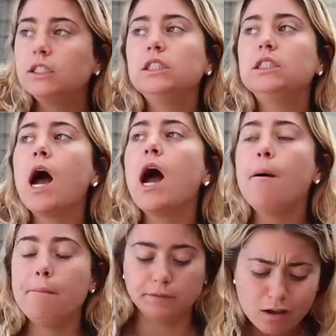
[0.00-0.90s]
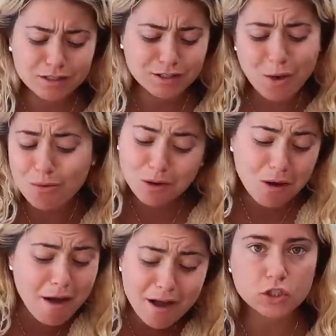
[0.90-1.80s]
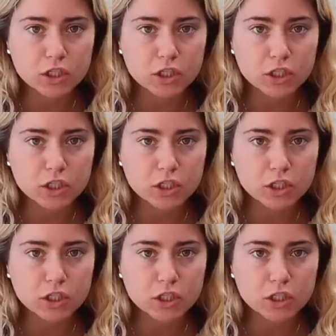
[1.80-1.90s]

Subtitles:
Yum! So good!